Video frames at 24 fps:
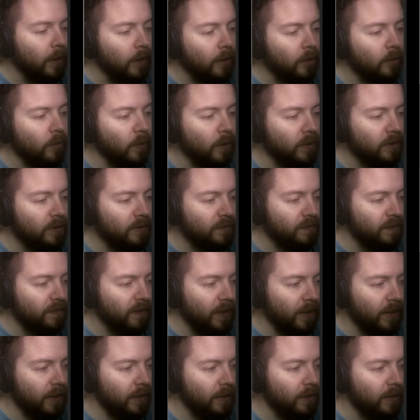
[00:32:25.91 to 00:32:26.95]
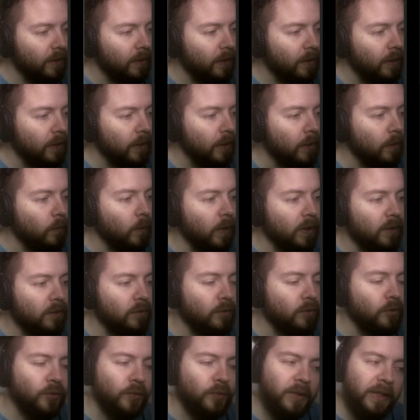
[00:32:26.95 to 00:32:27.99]
quantifying what
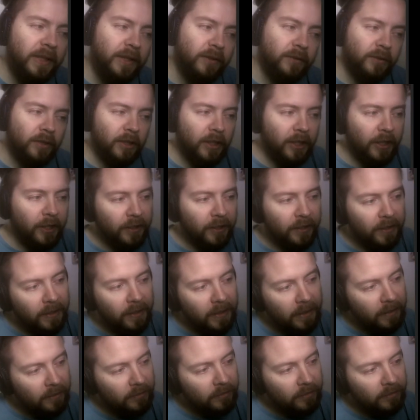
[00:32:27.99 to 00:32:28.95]
you need to learn in a